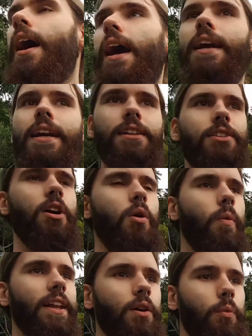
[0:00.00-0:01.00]
And there's no
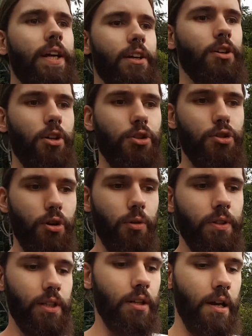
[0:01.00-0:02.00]
way that we can
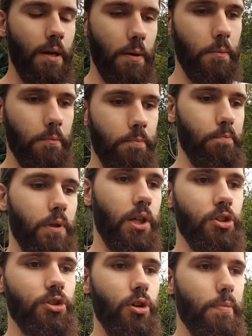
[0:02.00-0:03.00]
control it,
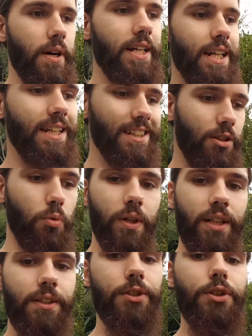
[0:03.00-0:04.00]
because your body isn't
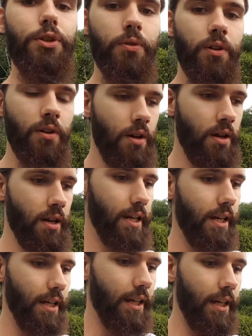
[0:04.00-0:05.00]
really you.
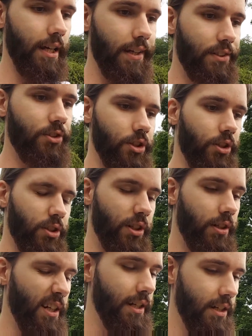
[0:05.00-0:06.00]
It's just
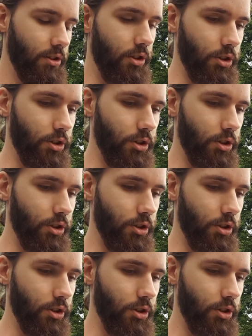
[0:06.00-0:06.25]
the